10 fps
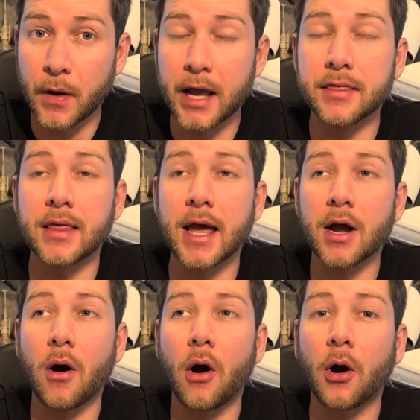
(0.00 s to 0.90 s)
and
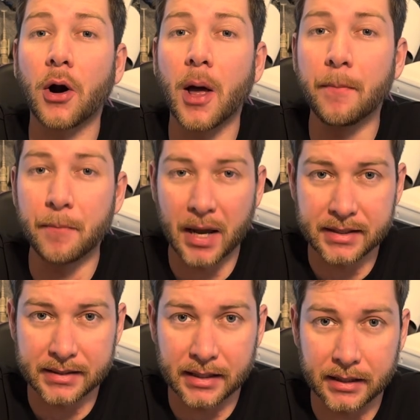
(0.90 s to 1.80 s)
they are
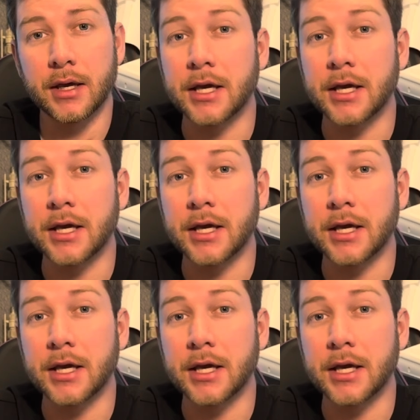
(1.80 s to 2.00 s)
amazing.